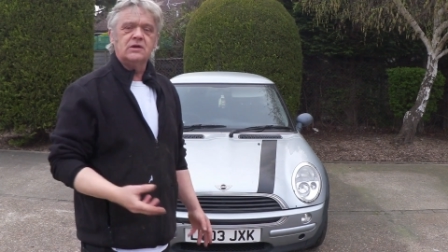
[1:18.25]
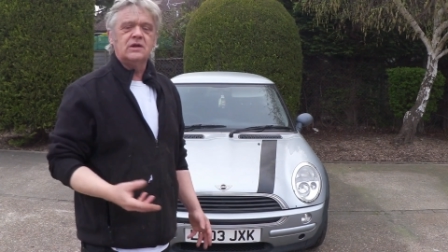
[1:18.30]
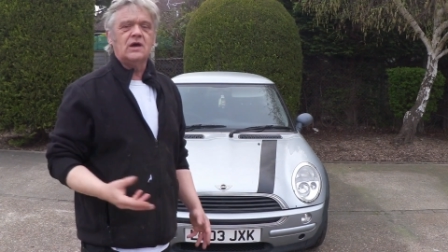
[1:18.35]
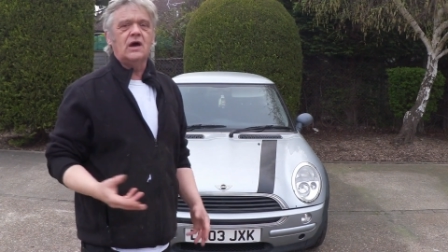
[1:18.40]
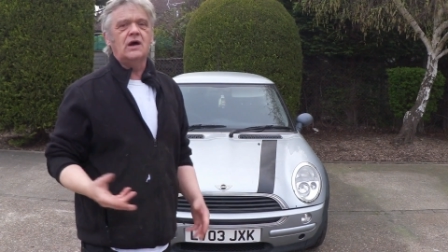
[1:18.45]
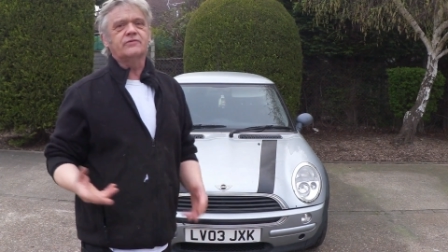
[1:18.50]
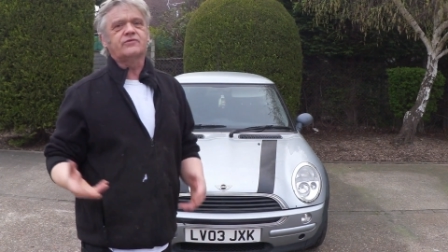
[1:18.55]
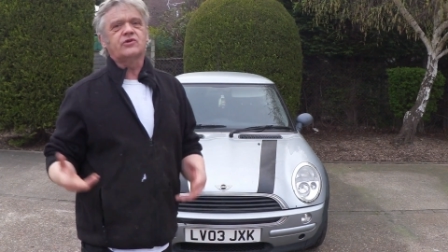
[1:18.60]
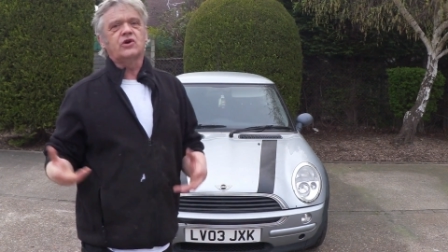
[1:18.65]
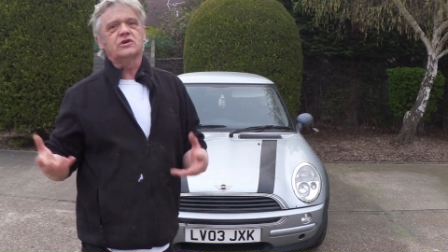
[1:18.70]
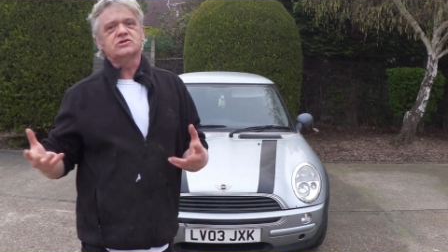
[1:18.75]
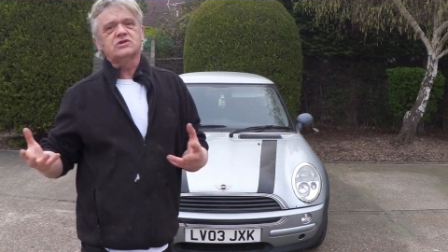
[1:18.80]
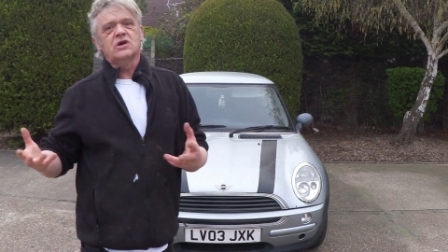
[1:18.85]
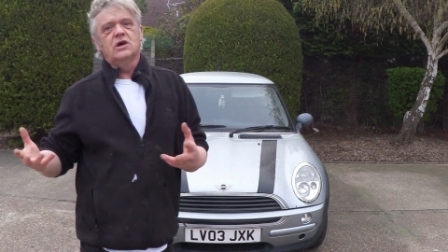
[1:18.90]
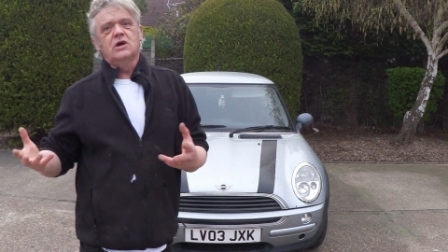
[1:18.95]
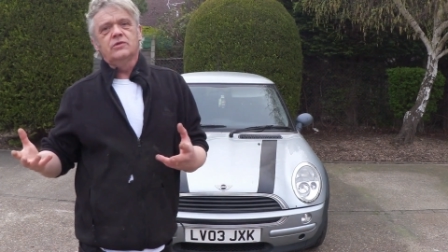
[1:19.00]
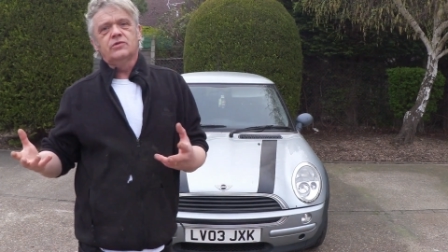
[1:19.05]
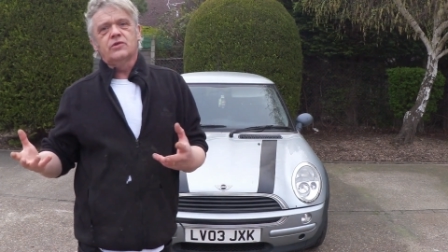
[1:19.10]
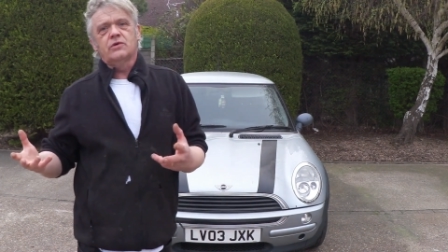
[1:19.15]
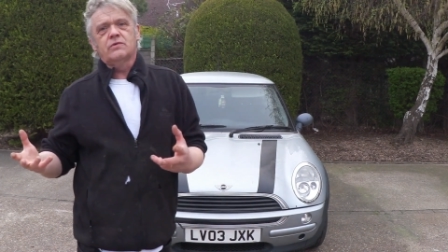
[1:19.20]
Now, of course,
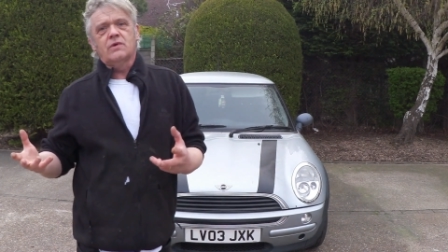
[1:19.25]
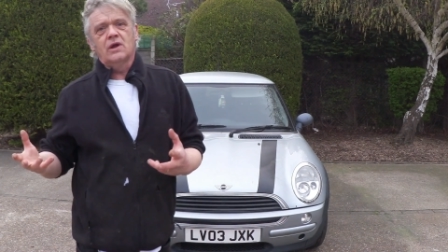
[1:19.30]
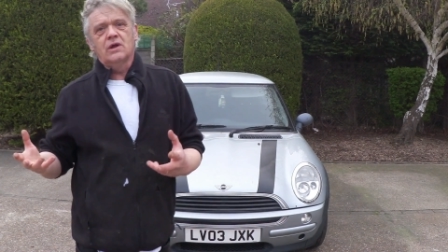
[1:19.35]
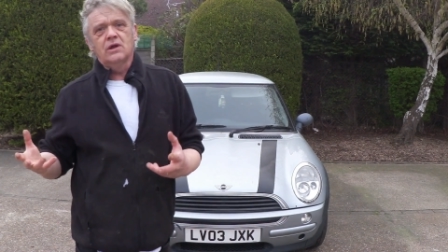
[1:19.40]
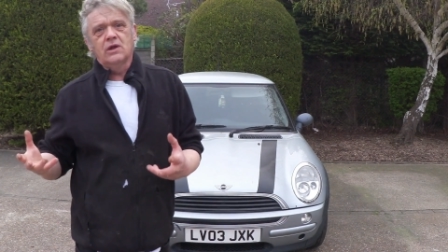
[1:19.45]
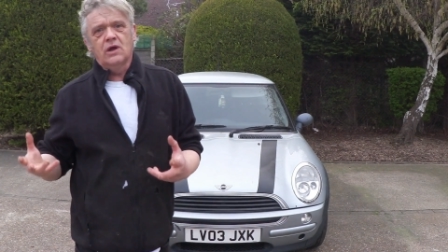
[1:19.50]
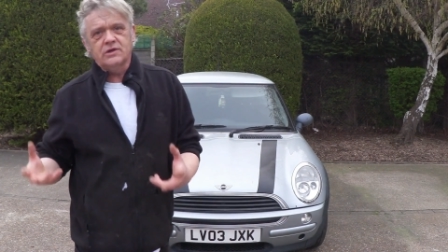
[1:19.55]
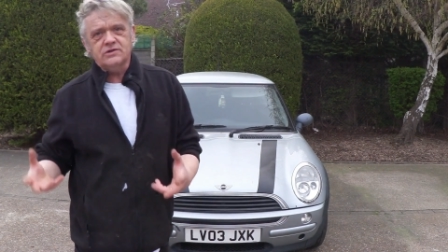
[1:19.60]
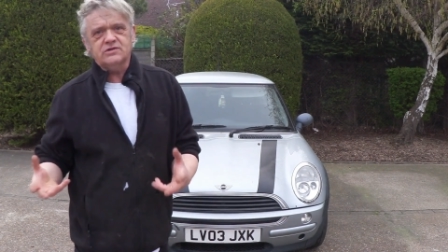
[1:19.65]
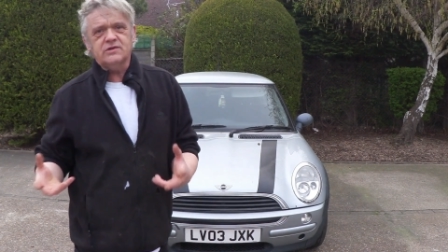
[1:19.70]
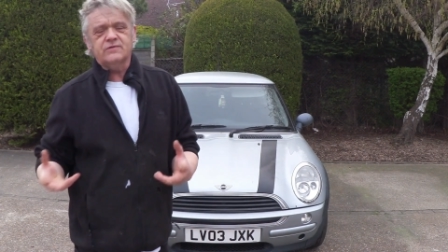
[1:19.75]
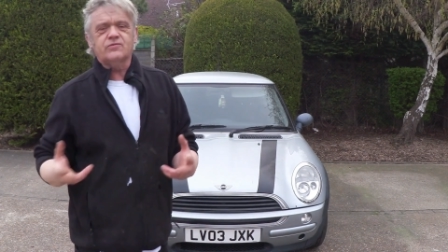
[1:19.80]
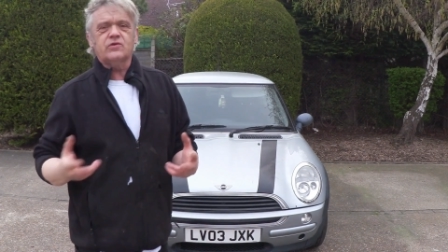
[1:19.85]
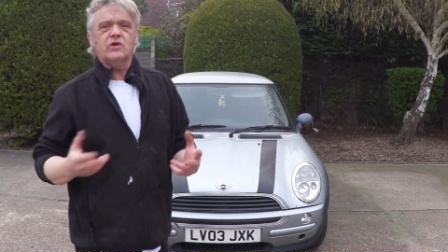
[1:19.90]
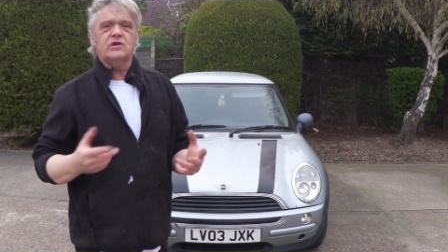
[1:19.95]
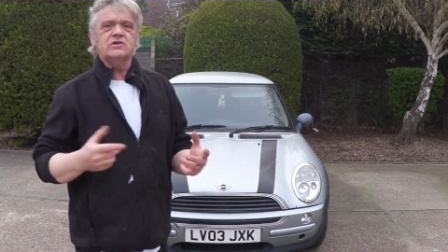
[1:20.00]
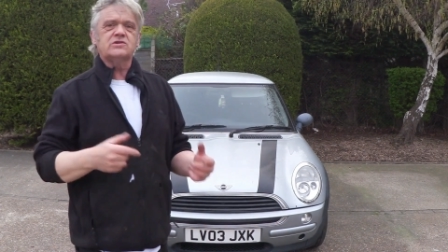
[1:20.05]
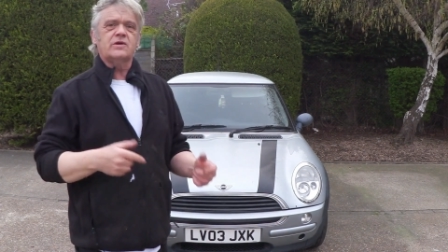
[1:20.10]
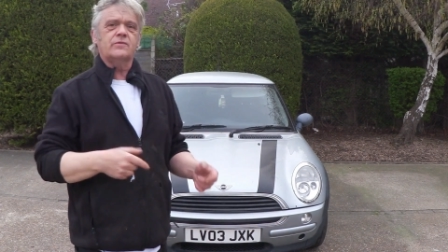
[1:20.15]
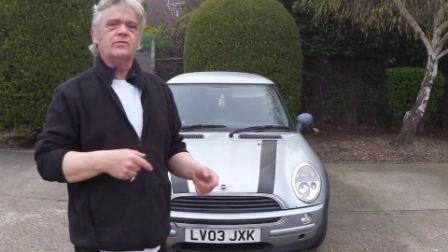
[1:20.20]
there are lots of
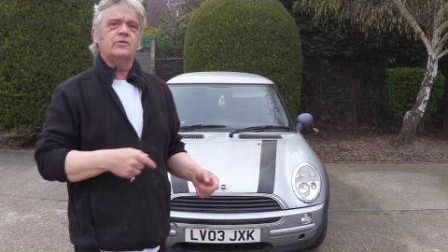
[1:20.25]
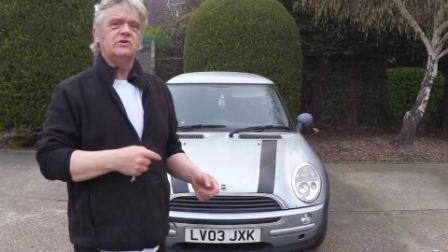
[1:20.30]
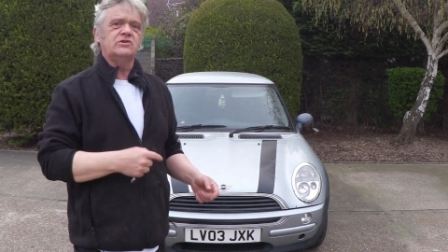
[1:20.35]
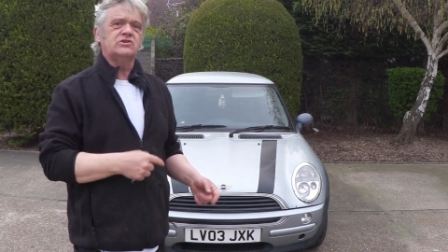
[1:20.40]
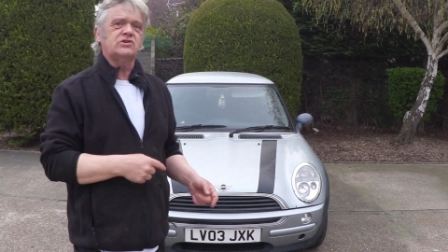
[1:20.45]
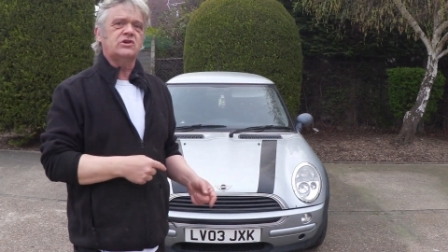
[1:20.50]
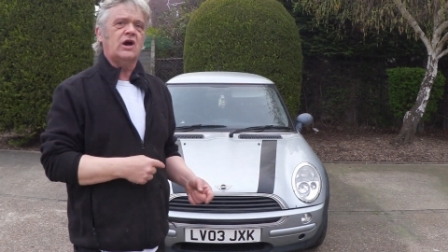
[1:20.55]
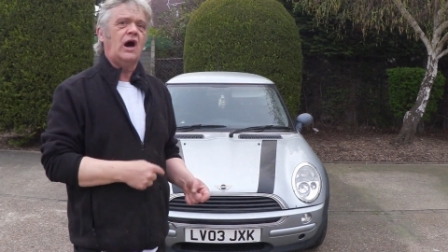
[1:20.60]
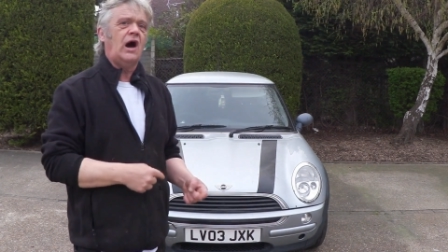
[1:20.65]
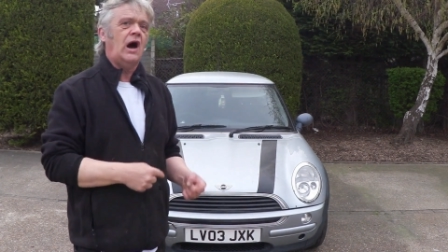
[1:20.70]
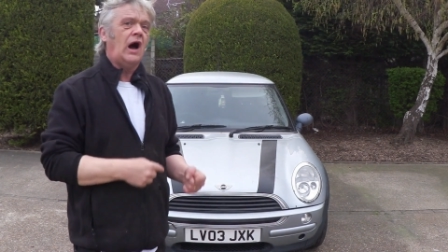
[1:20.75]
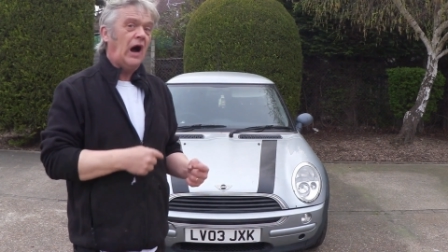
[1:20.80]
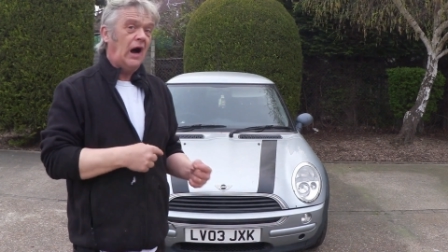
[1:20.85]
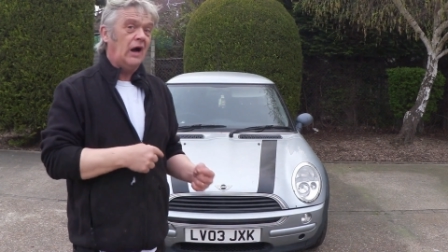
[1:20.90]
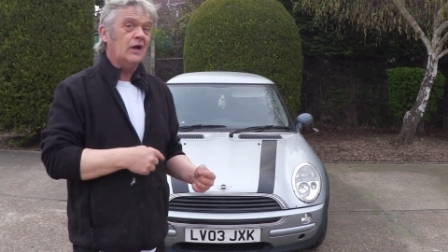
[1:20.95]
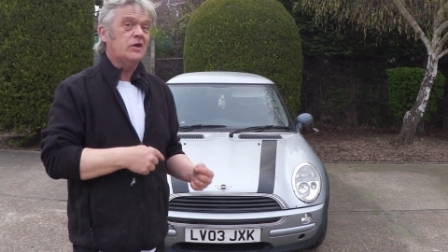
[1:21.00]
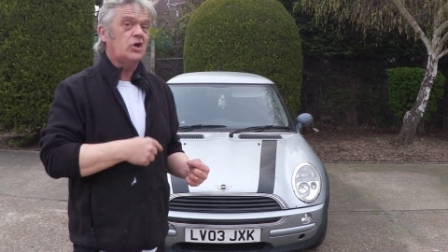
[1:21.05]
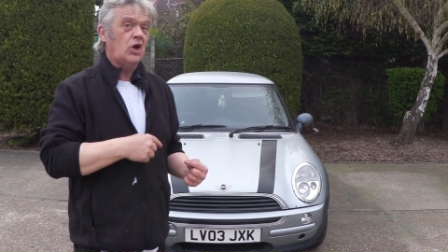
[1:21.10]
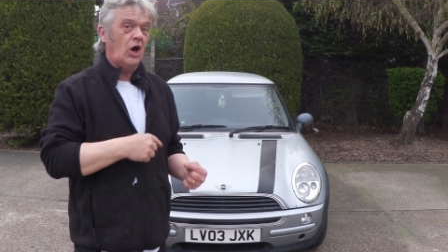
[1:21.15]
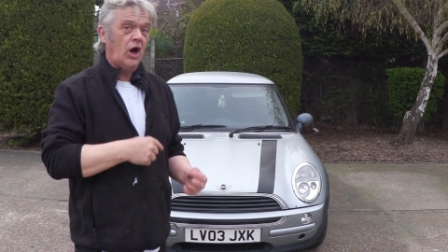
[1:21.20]
things on this car
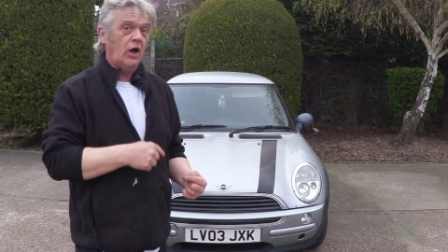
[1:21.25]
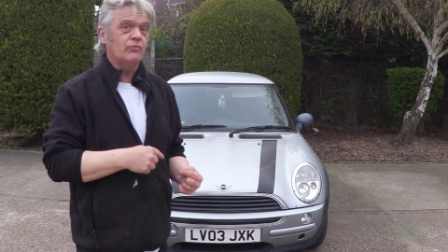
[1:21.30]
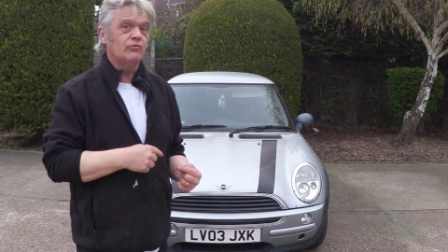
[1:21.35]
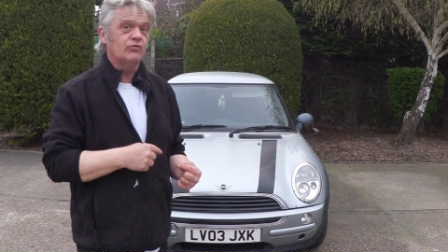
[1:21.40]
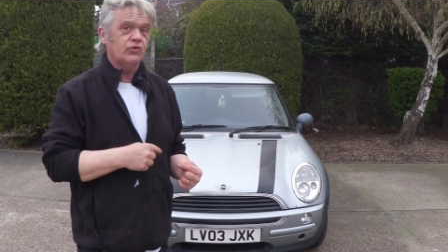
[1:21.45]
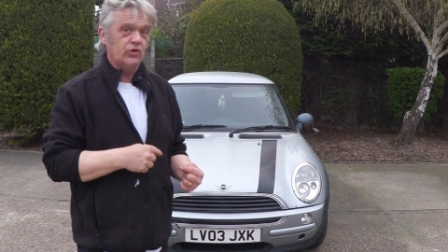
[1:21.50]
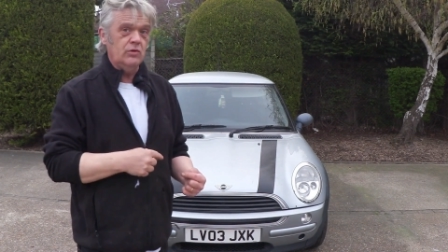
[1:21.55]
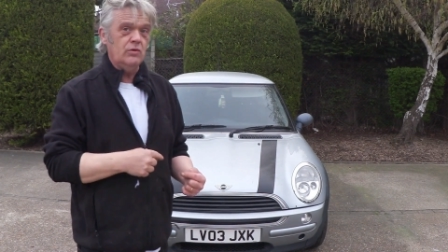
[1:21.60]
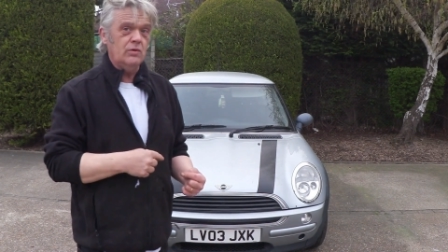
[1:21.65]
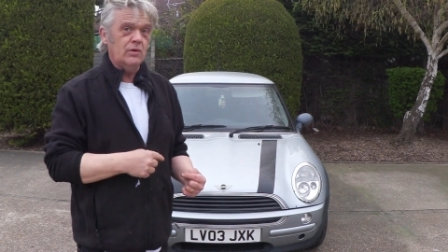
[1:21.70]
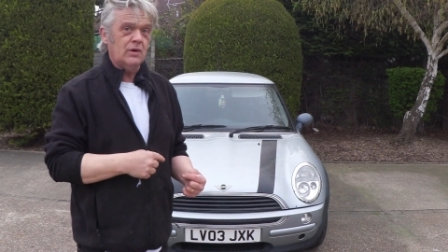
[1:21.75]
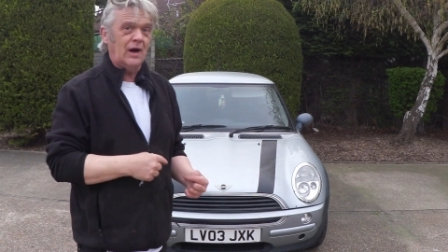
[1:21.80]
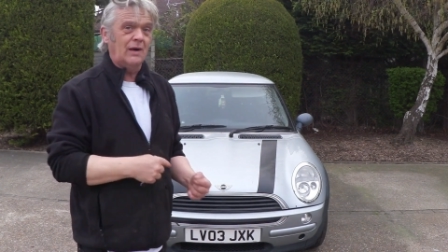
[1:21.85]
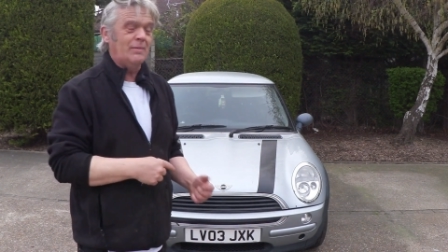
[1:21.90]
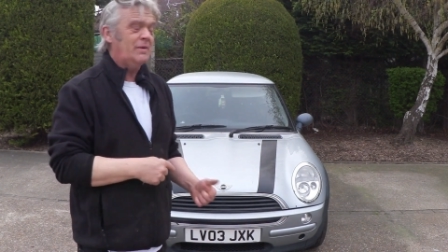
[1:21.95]
I can't do.